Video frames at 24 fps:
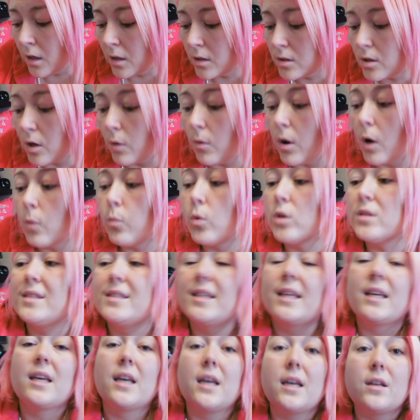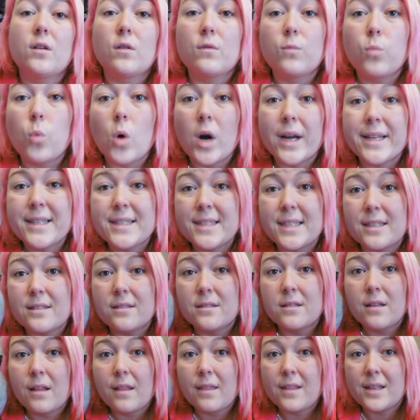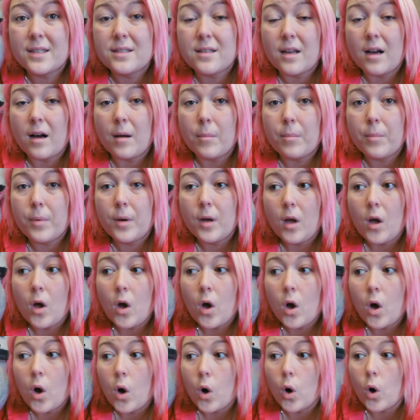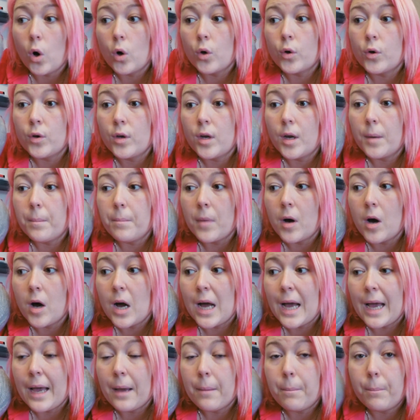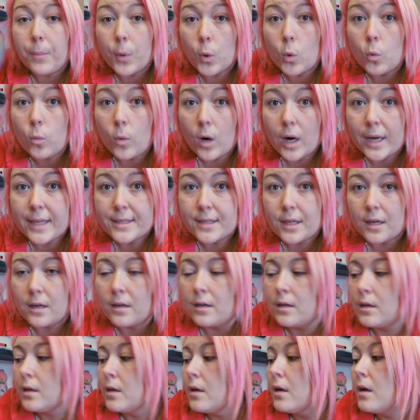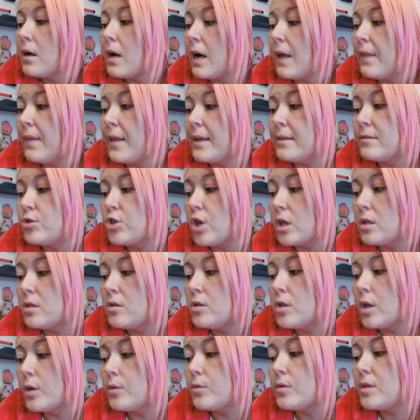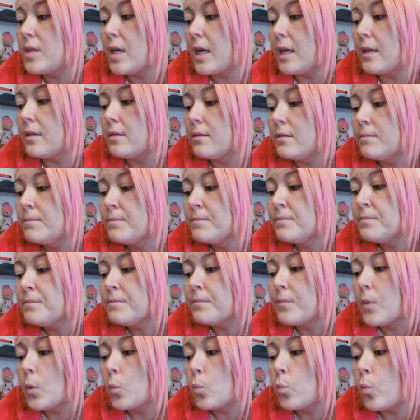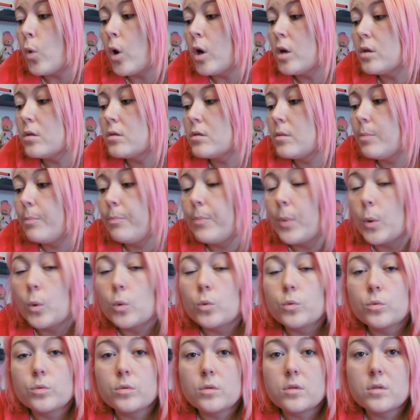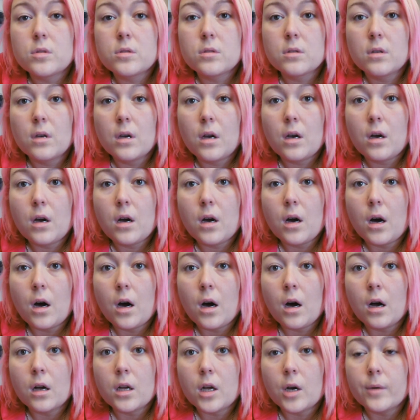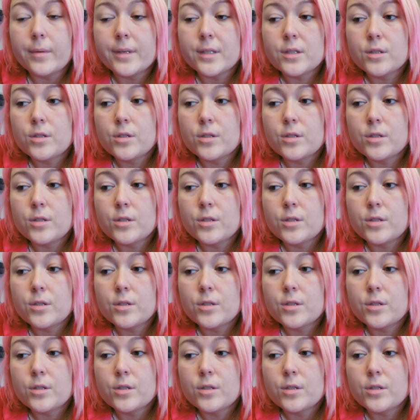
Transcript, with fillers: so I was thinking of winding this up on my ball winder and then just noting what balls are going